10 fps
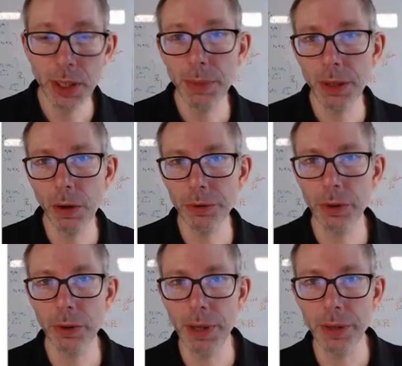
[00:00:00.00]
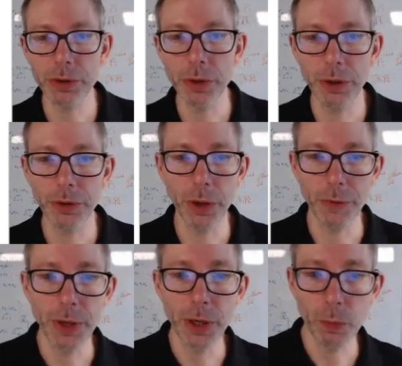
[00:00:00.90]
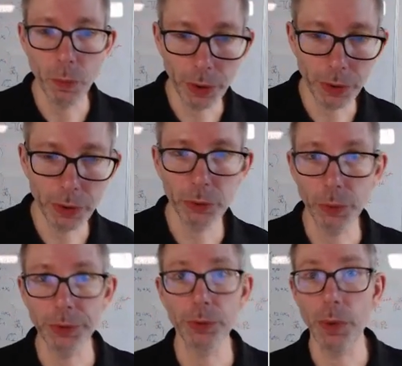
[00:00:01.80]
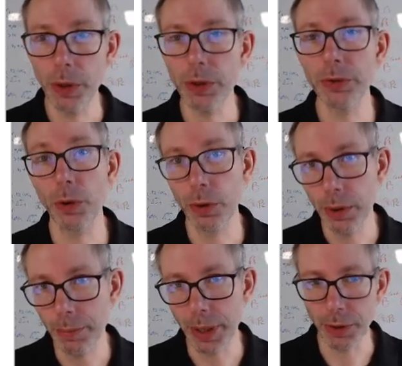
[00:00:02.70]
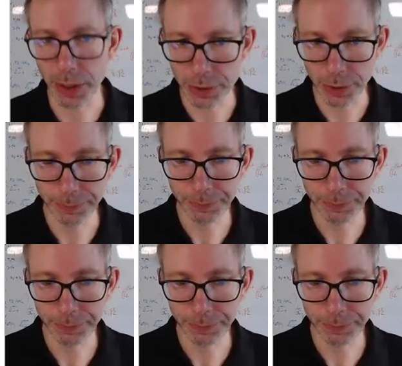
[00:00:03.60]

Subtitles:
but also about the choice of workers where to work, so migration.